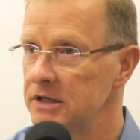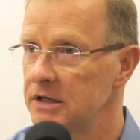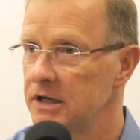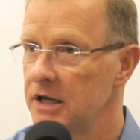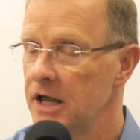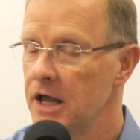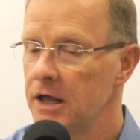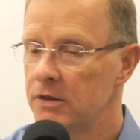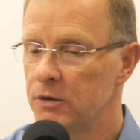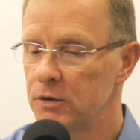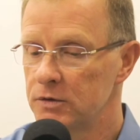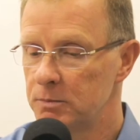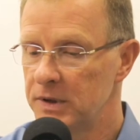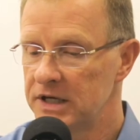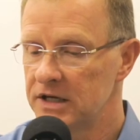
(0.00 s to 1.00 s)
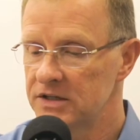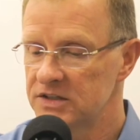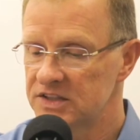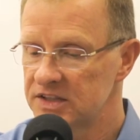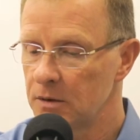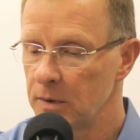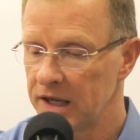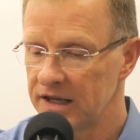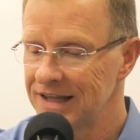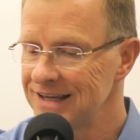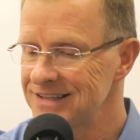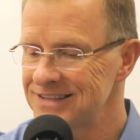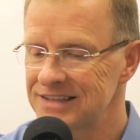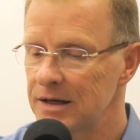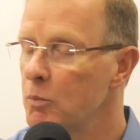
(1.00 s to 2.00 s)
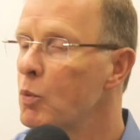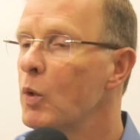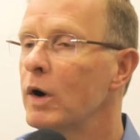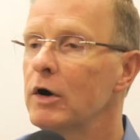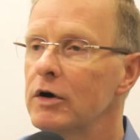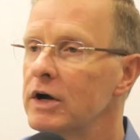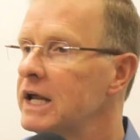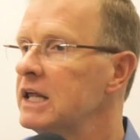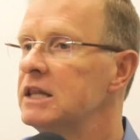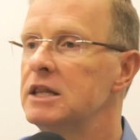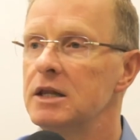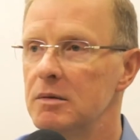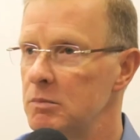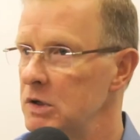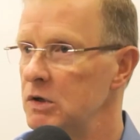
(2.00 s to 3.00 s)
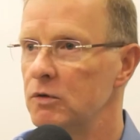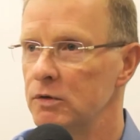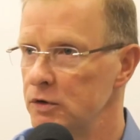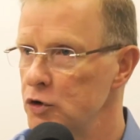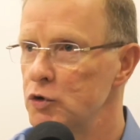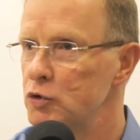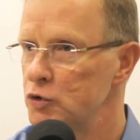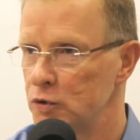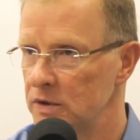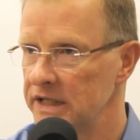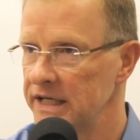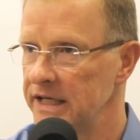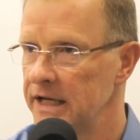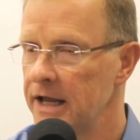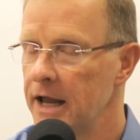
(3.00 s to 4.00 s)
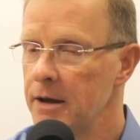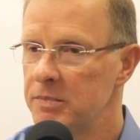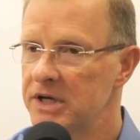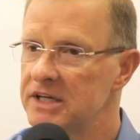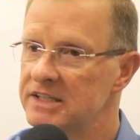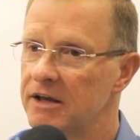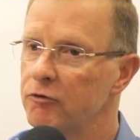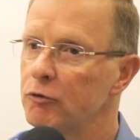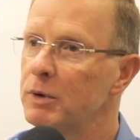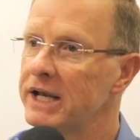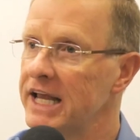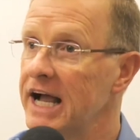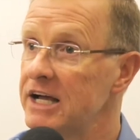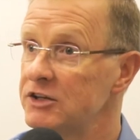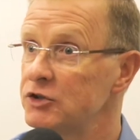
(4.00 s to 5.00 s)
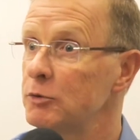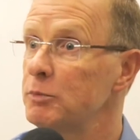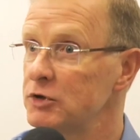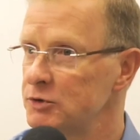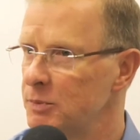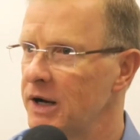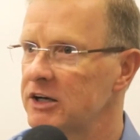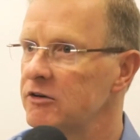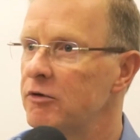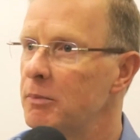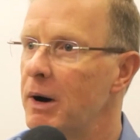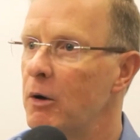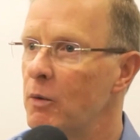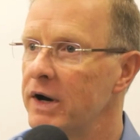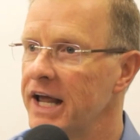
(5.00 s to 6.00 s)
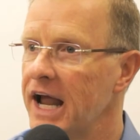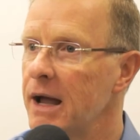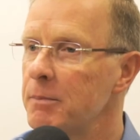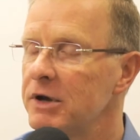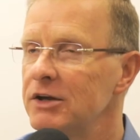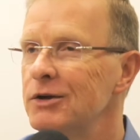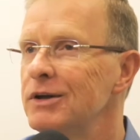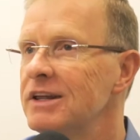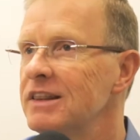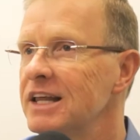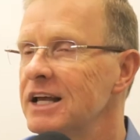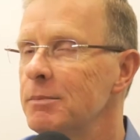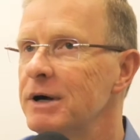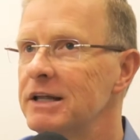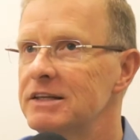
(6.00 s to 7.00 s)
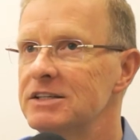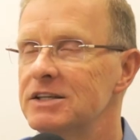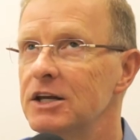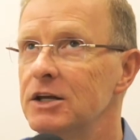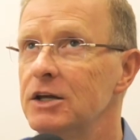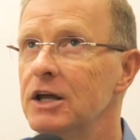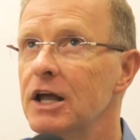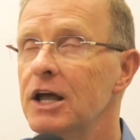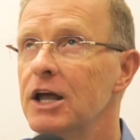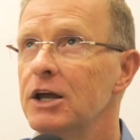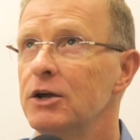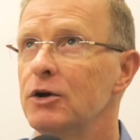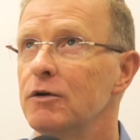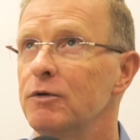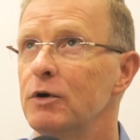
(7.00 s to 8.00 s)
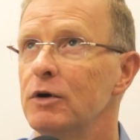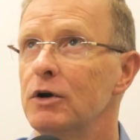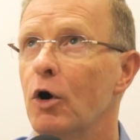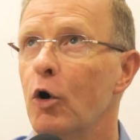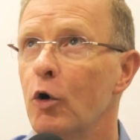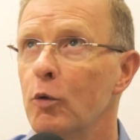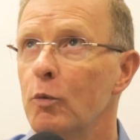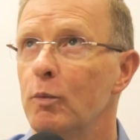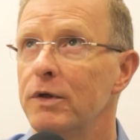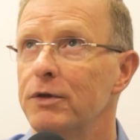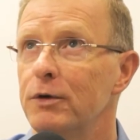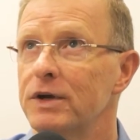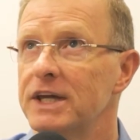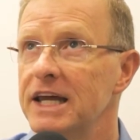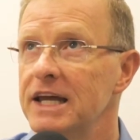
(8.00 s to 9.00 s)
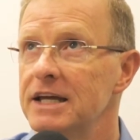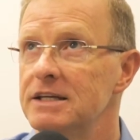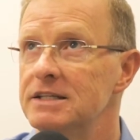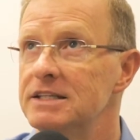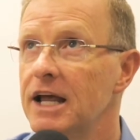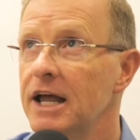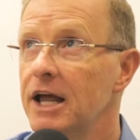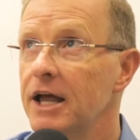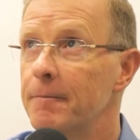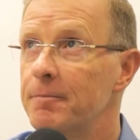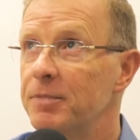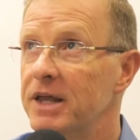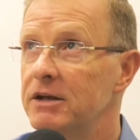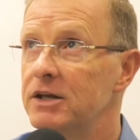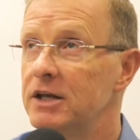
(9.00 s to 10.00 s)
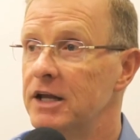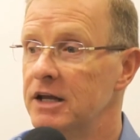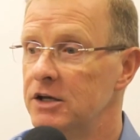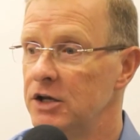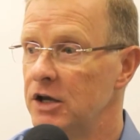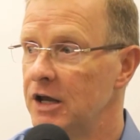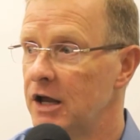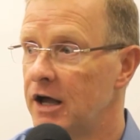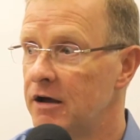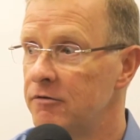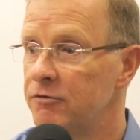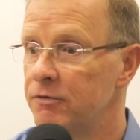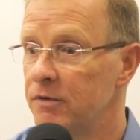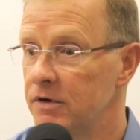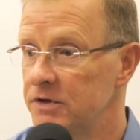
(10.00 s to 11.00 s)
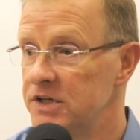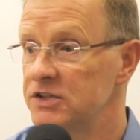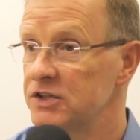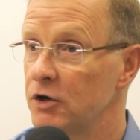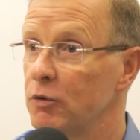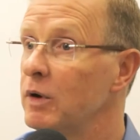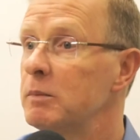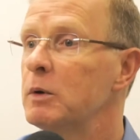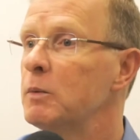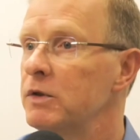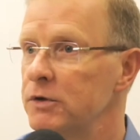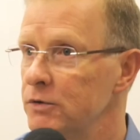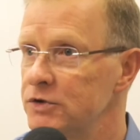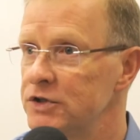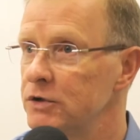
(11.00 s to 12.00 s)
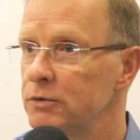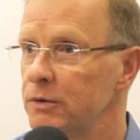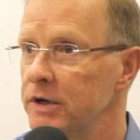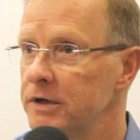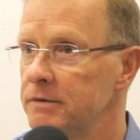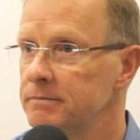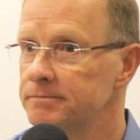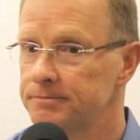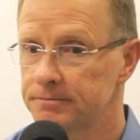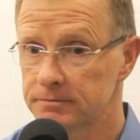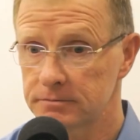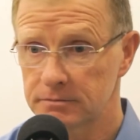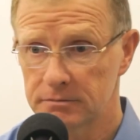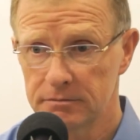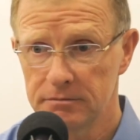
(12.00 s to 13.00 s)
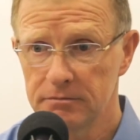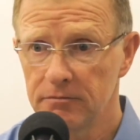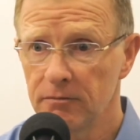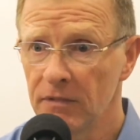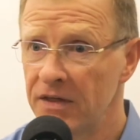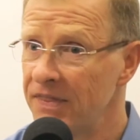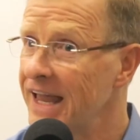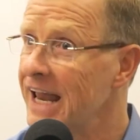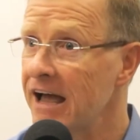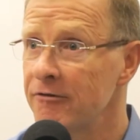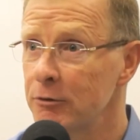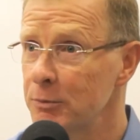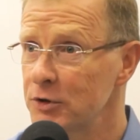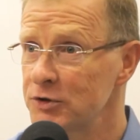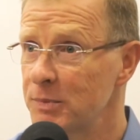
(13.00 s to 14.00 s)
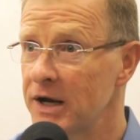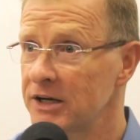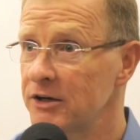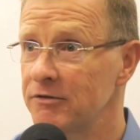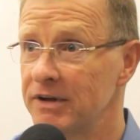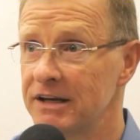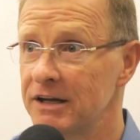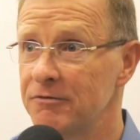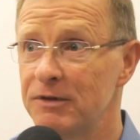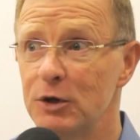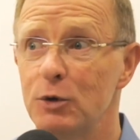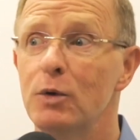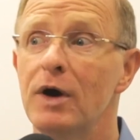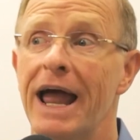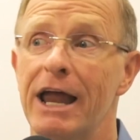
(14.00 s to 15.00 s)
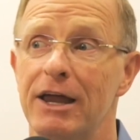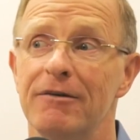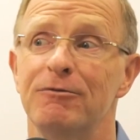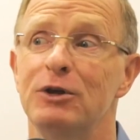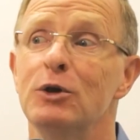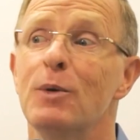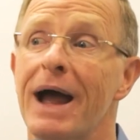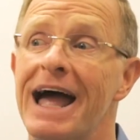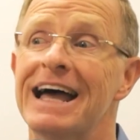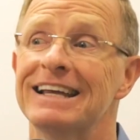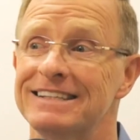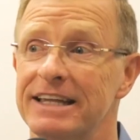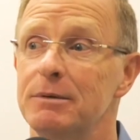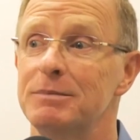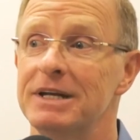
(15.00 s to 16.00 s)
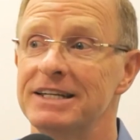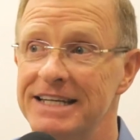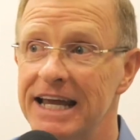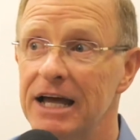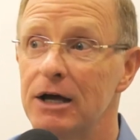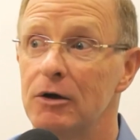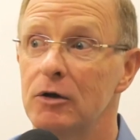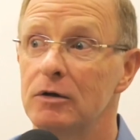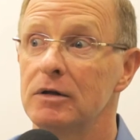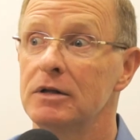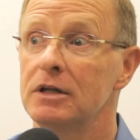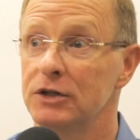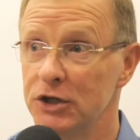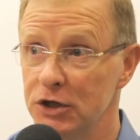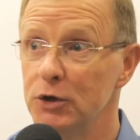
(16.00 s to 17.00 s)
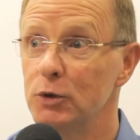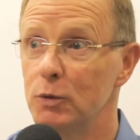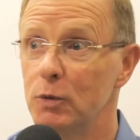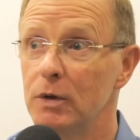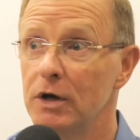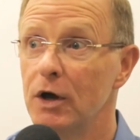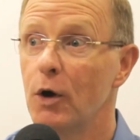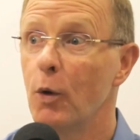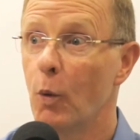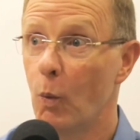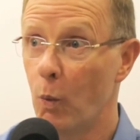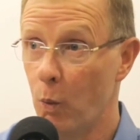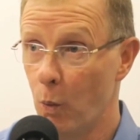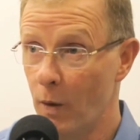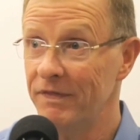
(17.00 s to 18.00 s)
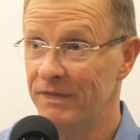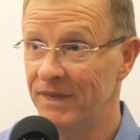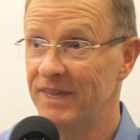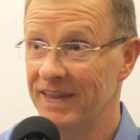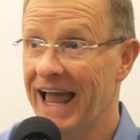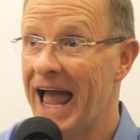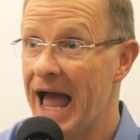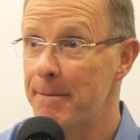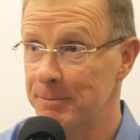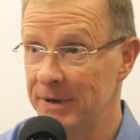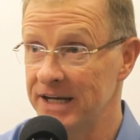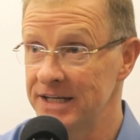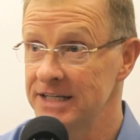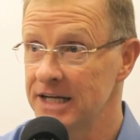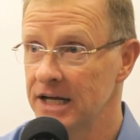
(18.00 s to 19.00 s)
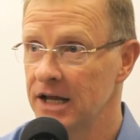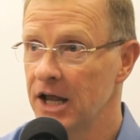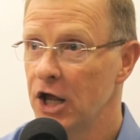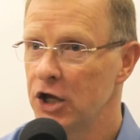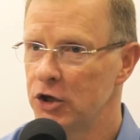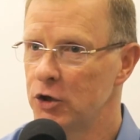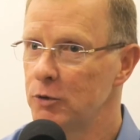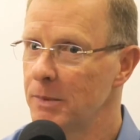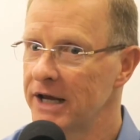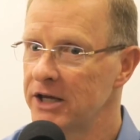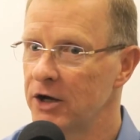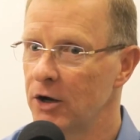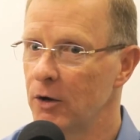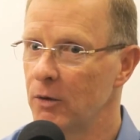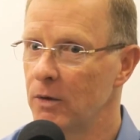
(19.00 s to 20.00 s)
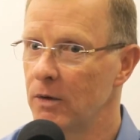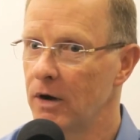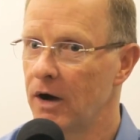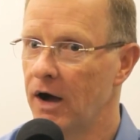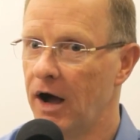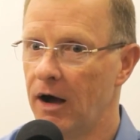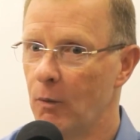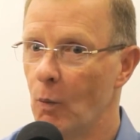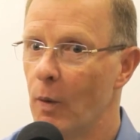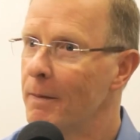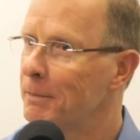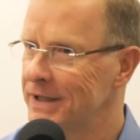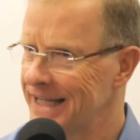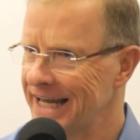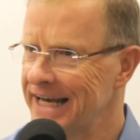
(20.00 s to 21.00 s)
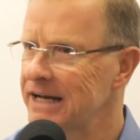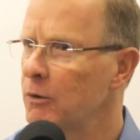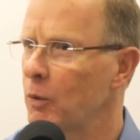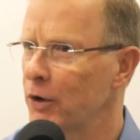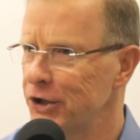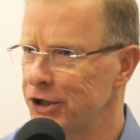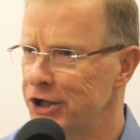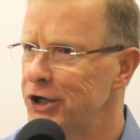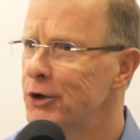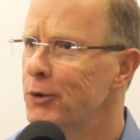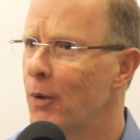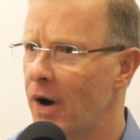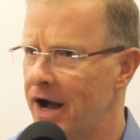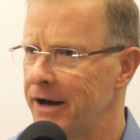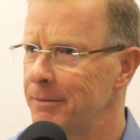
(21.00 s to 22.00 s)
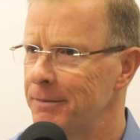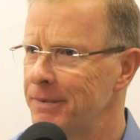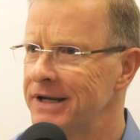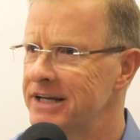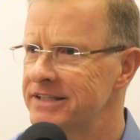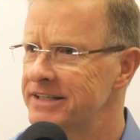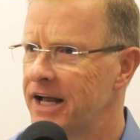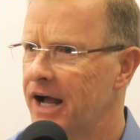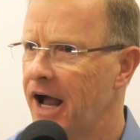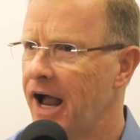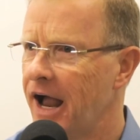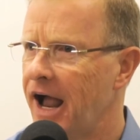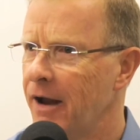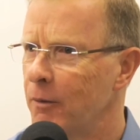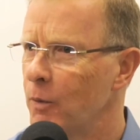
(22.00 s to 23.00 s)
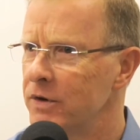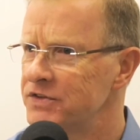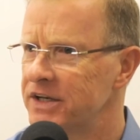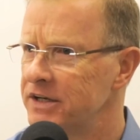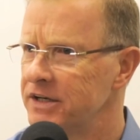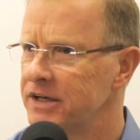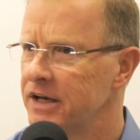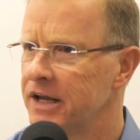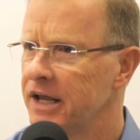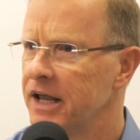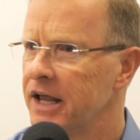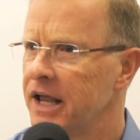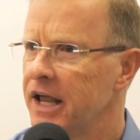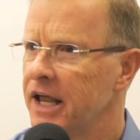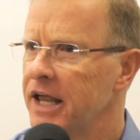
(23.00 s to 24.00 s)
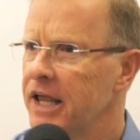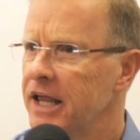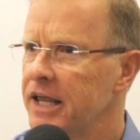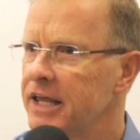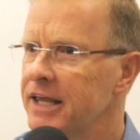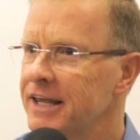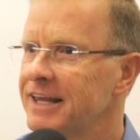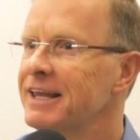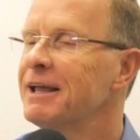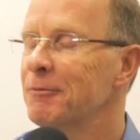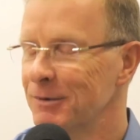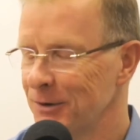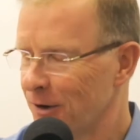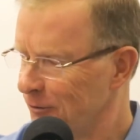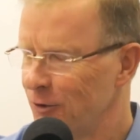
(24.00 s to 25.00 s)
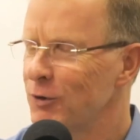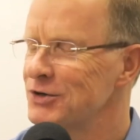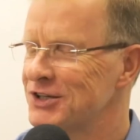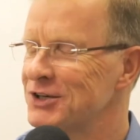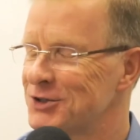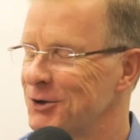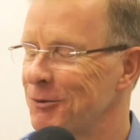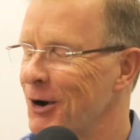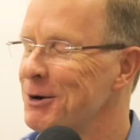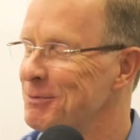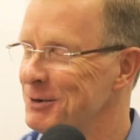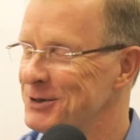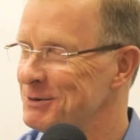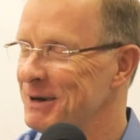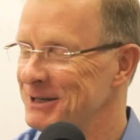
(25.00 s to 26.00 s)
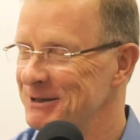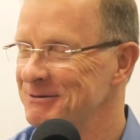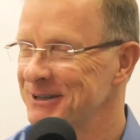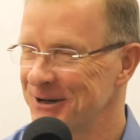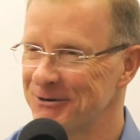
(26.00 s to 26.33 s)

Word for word: Mm. There because some and that's somewhere in the middle usually because everybody has their perspective about what happened. You can think about this. You know, if you're at home with your kids and and you have a disagreement with your children, they have a perspective and if you if you ask them to tell you what happened you might go uh, what planet were you yeah, on? I, that's because what I would say. They're, I wasn't, that's the wrong perspective they have. of course, it's the wrong perspective.